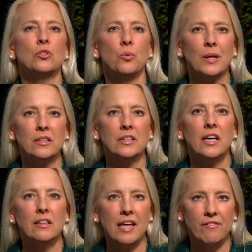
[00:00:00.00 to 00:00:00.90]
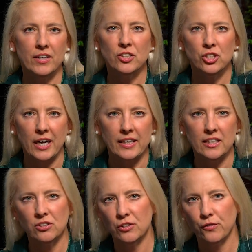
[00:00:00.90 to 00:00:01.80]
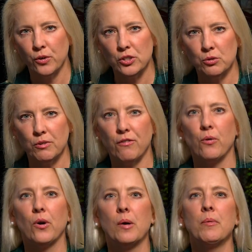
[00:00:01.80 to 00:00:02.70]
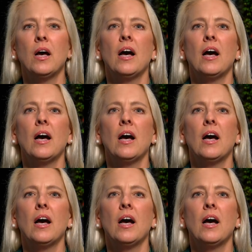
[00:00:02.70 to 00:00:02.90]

2011 Chinese divorce reform